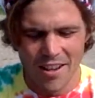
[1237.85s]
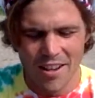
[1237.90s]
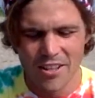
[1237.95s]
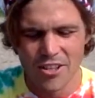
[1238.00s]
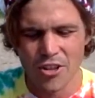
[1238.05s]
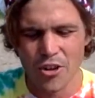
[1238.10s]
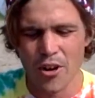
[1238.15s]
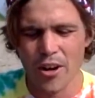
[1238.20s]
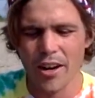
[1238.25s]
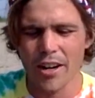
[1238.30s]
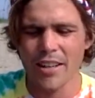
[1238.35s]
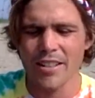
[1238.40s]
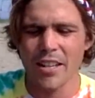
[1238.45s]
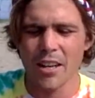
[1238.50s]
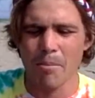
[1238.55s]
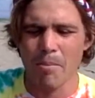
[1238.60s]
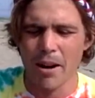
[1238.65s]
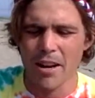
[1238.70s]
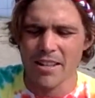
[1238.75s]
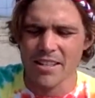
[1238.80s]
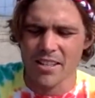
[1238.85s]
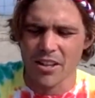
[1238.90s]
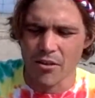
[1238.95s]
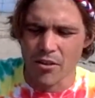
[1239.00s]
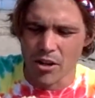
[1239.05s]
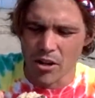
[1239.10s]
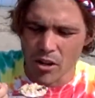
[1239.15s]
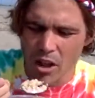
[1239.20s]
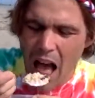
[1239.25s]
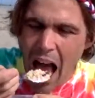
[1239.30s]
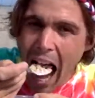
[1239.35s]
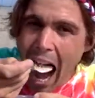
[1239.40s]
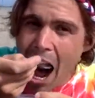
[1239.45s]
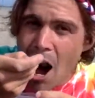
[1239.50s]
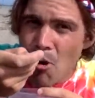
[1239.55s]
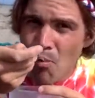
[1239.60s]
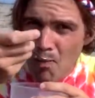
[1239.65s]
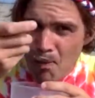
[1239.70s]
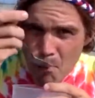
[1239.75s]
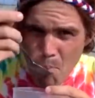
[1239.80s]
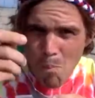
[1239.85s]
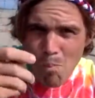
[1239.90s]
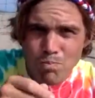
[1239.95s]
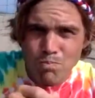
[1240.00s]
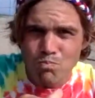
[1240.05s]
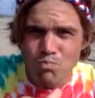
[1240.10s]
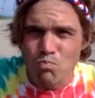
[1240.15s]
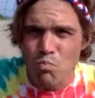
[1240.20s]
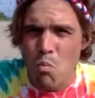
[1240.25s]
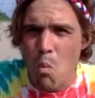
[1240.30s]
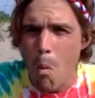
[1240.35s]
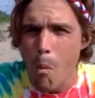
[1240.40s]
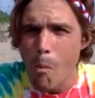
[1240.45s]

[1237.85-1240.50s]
Sorry, I got to take a bite of cereal. All